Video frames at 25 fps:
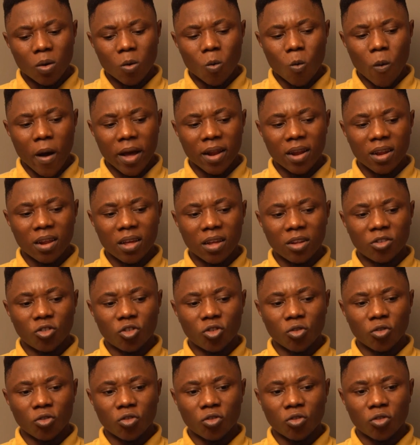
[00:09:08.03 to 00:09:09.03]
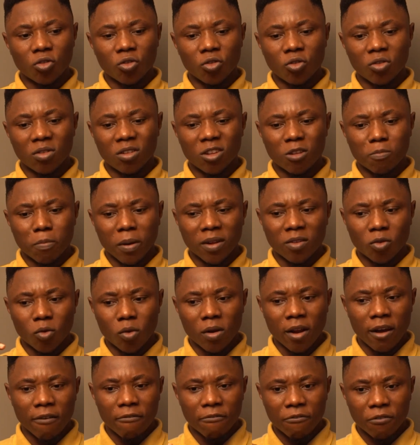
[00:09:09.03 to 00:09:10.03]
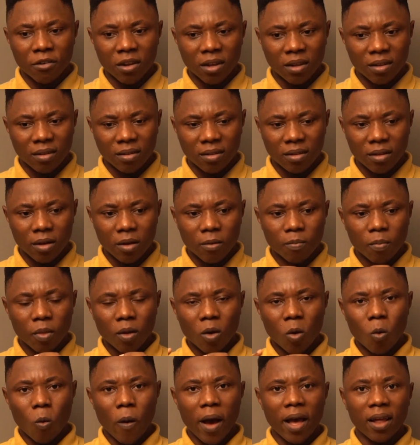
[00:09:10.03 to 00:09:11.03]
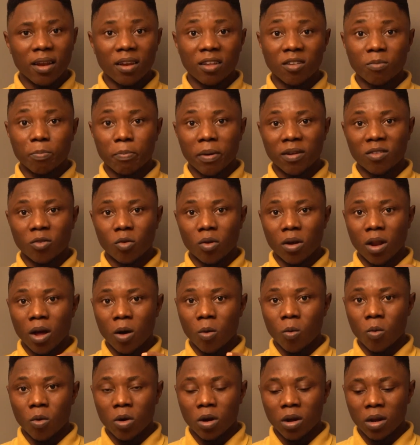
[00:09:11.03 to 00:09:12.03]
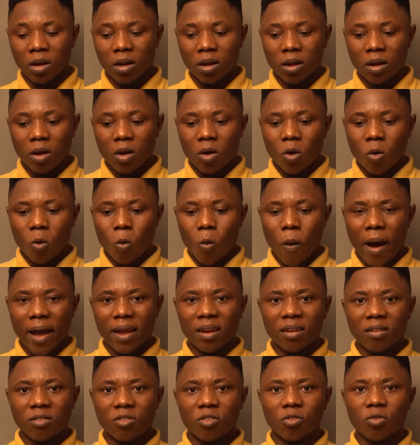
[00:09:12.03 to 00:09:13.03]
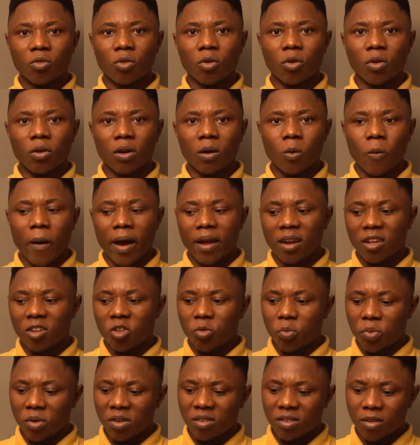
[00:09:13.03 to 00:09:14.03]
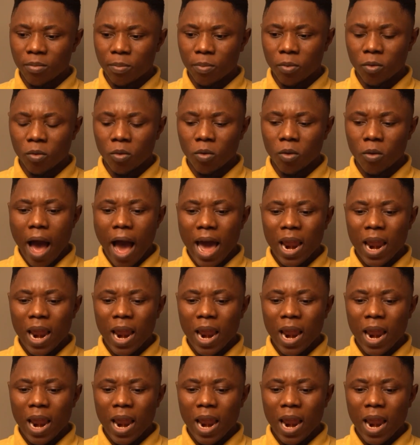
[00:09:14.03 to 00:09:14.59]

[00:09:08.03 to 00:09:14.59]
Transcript: Why did he choose to use this particular phrase? Why this particular word? Why this story? Why this principle?